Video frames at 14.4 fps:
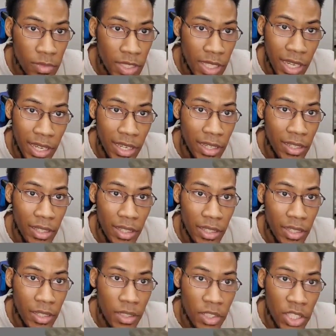Yeah,
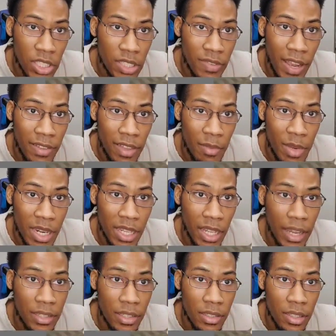and she doesn't even have that many
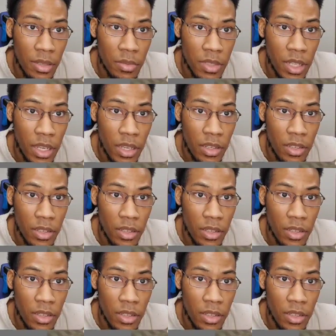likes, it seems like.